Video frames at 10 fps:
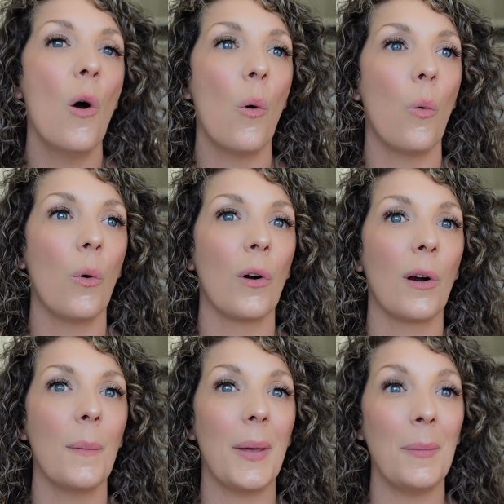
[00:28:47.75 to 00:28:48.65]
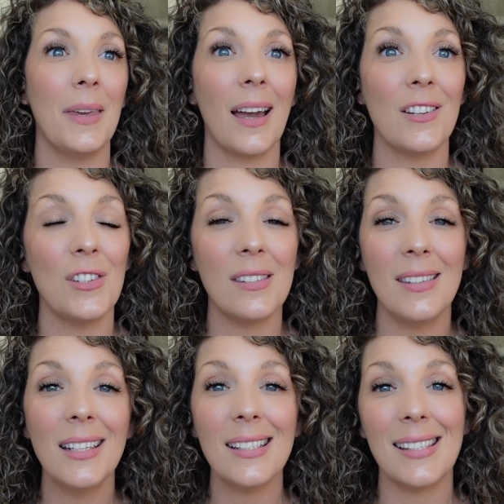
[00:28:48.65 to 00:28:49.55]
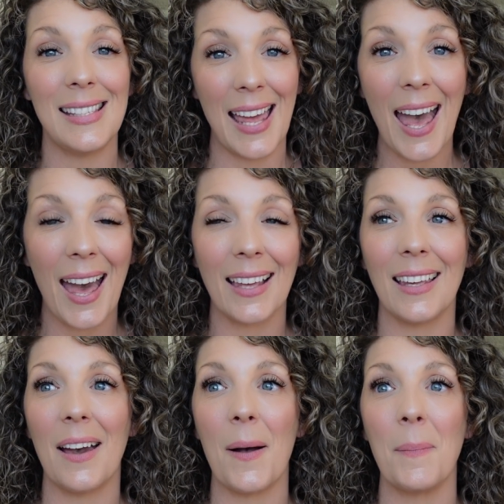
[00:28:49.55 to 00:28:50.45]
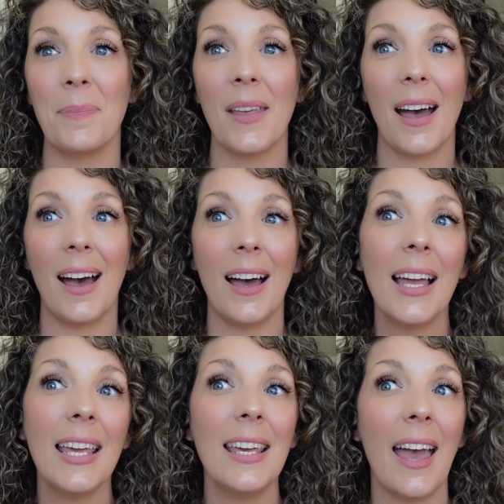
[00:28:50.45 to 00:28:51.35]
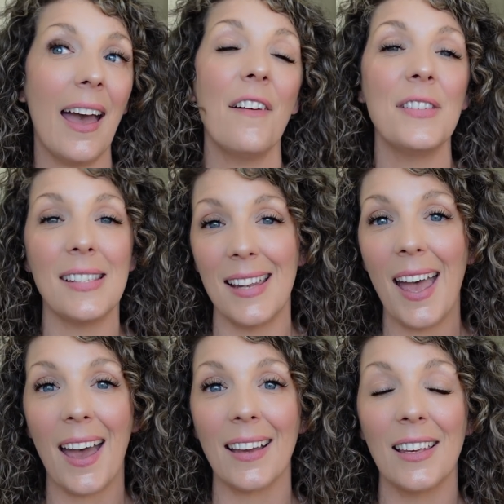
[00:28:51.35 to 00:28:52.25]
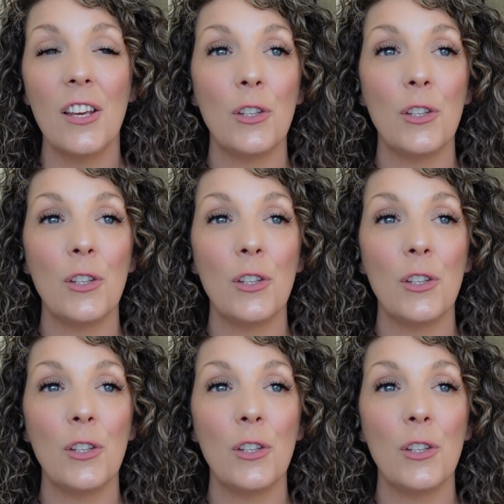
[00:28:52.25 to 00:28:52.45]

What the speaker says: Or maybe I just need a snack. I have a snack.